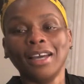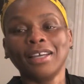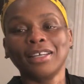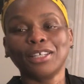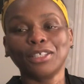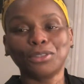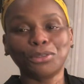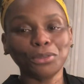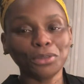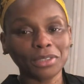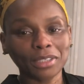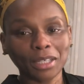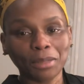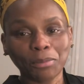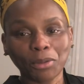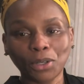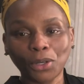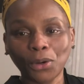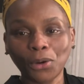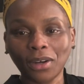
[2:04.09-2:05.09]
Get you
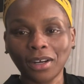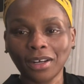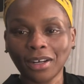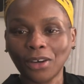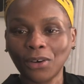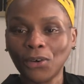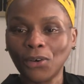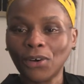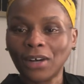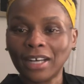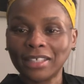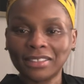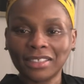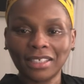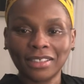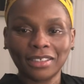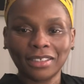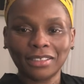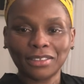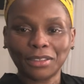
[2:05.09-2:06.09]
some coconut oil. I
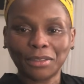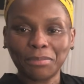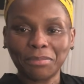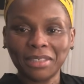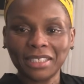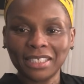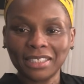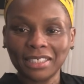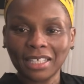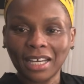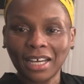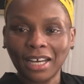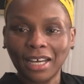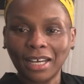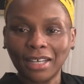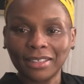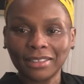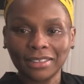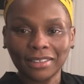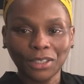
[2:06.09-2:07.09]
said this on many
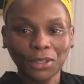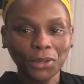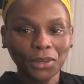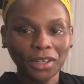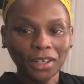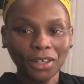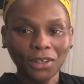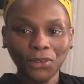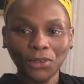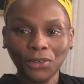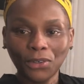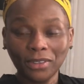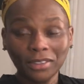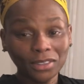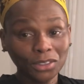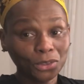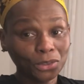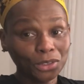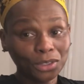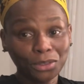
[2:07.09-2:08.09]
times. Coconut oil,
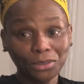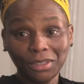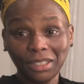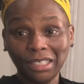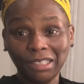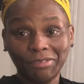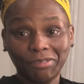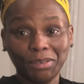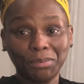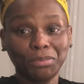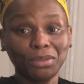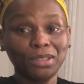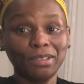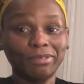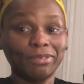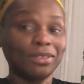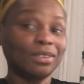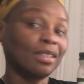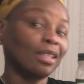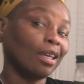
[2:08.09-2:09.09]
this is all you need for
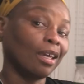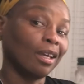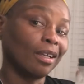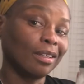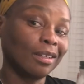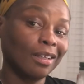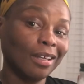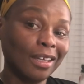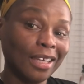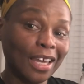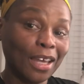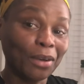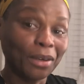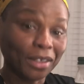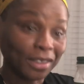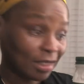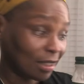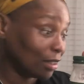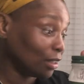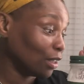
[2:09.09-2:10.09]
beautiful skin
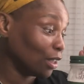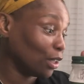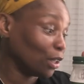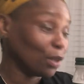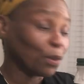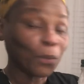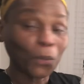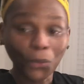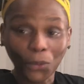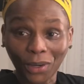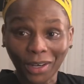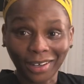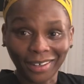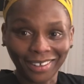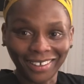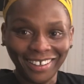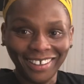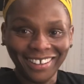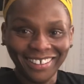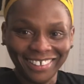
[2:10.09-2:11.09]
and good water.
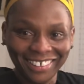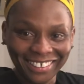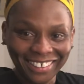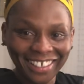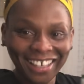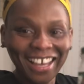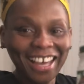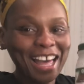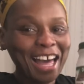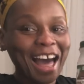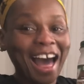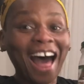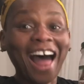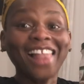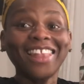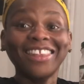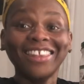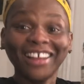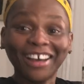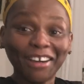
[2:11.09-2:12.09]
I
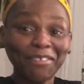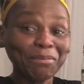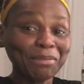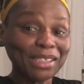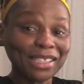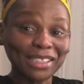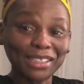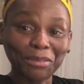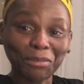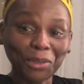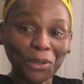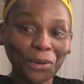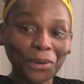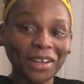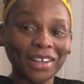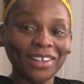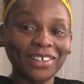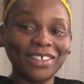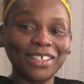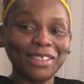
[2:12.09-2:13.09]
love me some
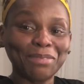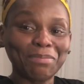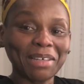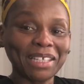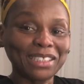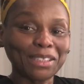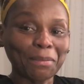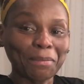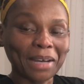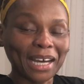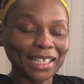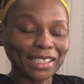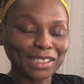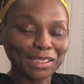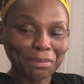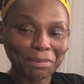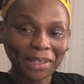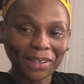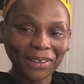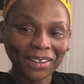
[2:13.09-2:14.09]
coconut. It makes your body
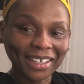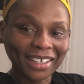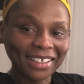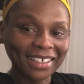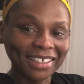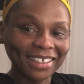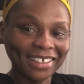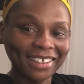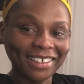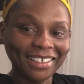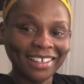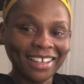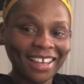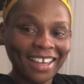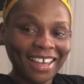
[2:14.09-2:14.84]
smell good.